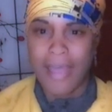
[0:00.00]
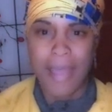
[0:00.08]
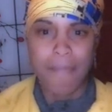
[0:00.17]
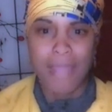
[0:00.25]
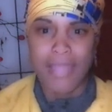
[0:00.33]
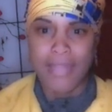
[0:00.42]

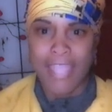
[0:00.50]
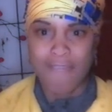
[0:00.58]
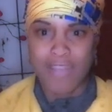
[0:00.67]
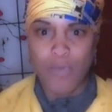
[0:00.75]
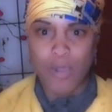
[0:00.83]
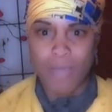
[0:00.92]
I'm not gonna have
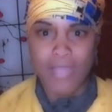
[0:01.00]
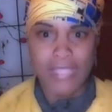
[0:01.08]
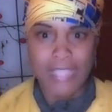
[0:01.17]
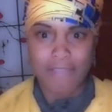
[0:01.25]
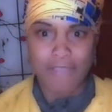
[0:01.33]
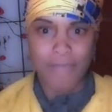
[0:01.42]
any more money
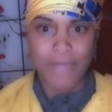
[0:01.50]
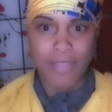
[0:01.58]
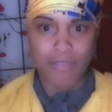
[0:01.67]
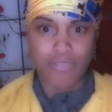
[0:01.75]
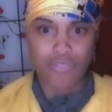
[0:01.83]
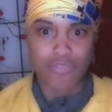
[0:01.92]
saved up
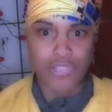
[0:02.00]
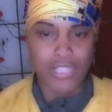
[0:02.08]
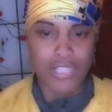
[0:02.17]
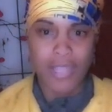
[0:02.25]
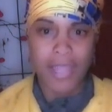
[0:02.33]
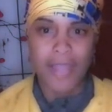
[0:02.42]
here to do
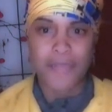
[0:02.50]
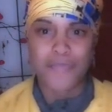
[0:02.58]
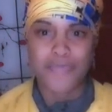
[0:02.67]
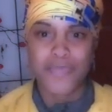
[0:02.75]
this and that.